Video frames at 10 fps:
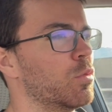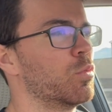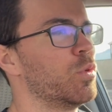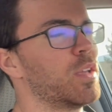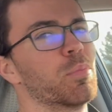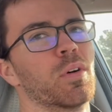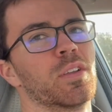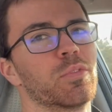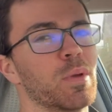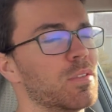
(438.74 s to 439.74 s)
weak
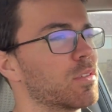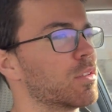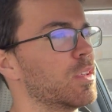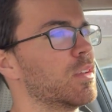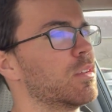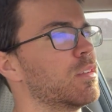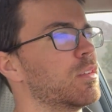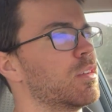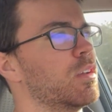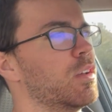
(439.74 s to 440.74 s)
points basically,
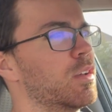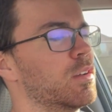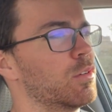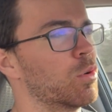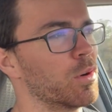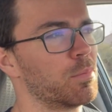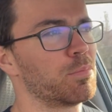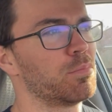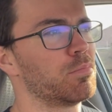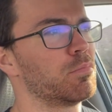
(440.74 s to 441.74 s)
uh, or
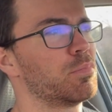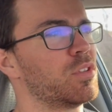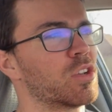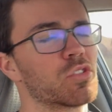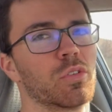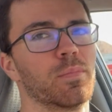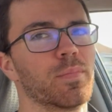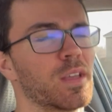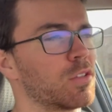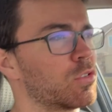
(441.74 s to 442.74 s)
potential
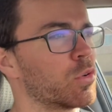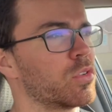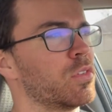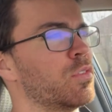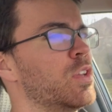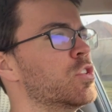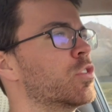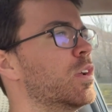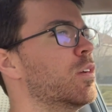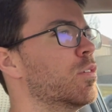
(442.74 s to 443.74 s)
like sources of
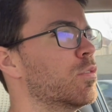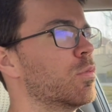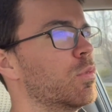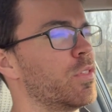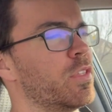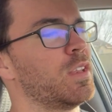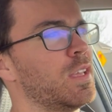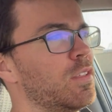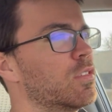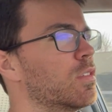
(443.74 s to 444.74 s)
injury with the
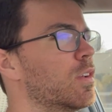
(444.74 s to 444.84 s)
knees.